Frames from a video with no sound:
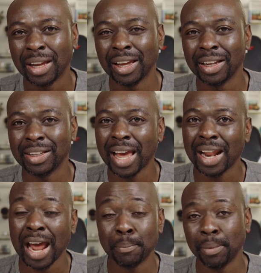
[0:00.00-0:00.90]
and that
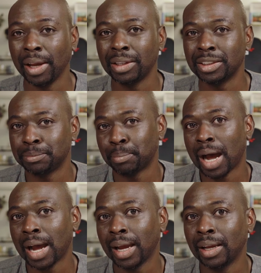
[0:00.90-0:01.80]
I may just
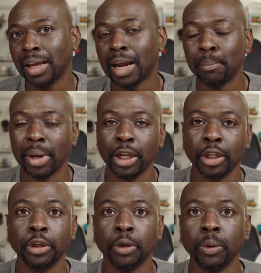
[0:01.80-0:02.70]
buy, and I may
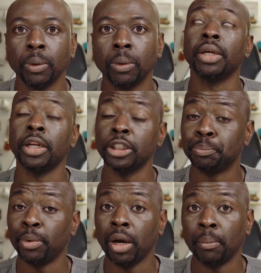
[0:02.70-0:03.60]
do an
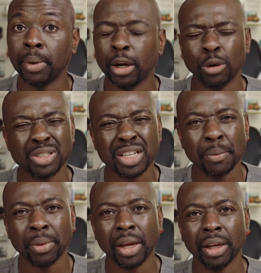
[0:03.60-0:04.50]
experiment or
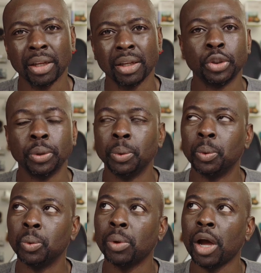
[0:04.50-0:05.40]
something
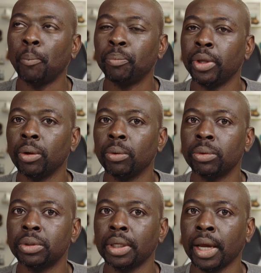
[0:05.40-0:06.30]
to help you
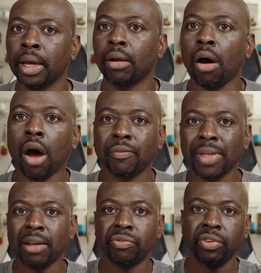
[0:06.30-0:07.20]
to get off
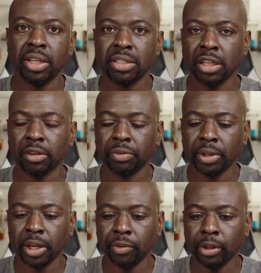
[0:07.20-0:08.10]
that fence of
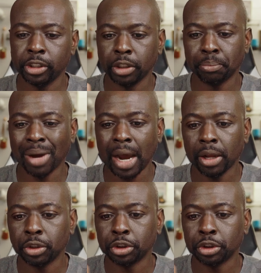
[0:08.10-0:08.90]
if you should buy it